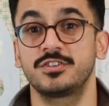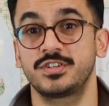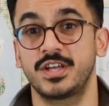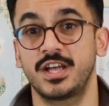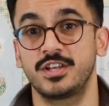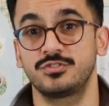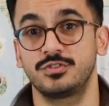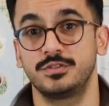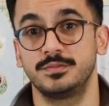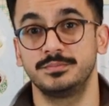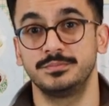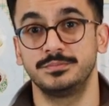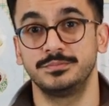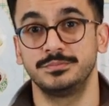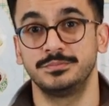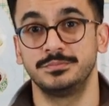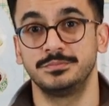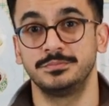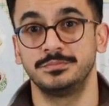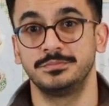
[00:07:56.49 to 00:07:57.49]
assassin.
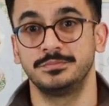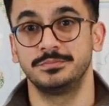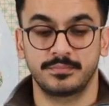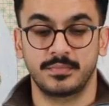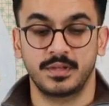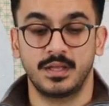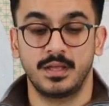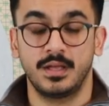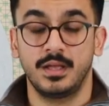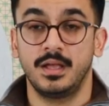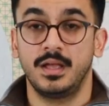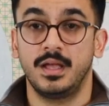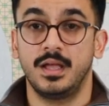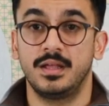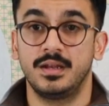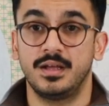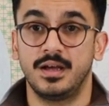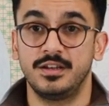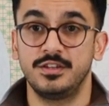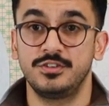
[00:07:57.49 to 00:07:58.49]

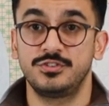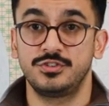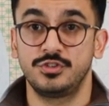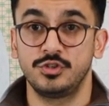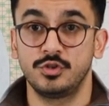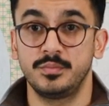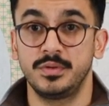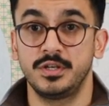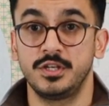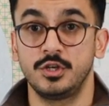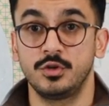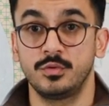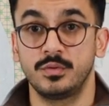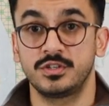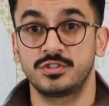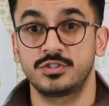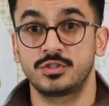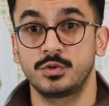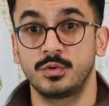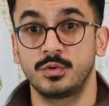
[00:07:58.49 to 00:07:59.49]
An unassuming U S